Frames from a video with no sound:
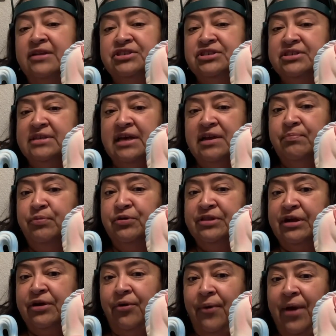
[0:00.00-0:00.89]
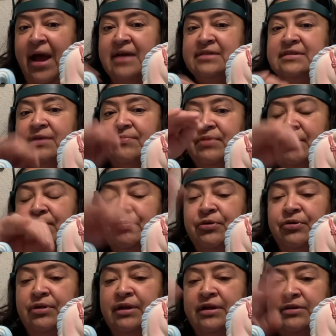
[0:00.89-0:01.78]
just going to put the grass. I'm going to
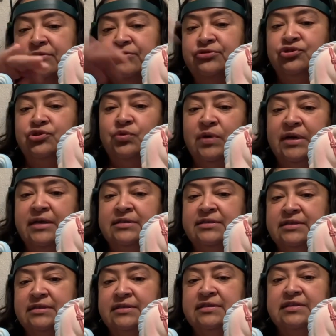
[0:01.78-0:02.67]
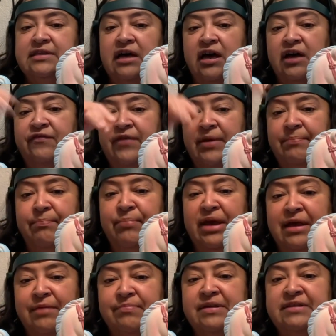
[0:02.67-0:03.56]
put little twigs and stuff and
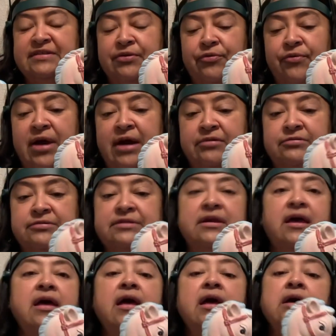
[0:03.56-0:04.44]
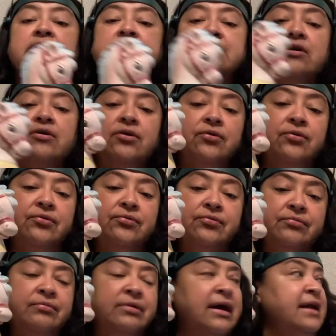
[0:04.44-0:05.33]
babies and rattles.
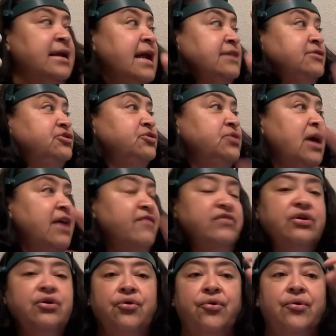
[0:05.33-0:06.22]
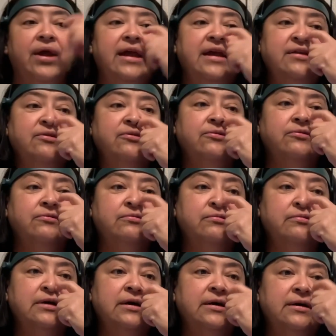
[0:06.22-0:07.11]
So, and I do have a
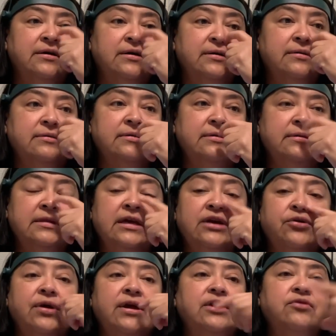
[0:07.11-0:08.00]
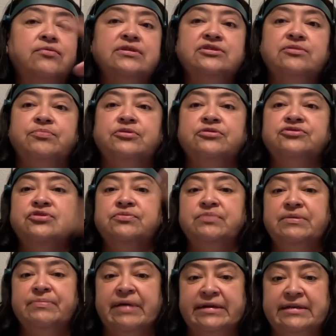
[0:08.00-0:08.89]
cradle. The cradle was supposed to
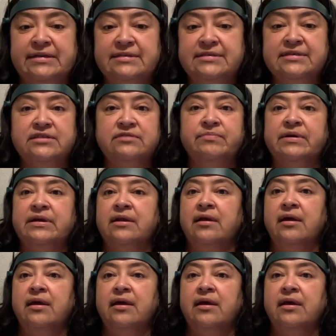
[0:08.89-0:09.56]
be my niece's, but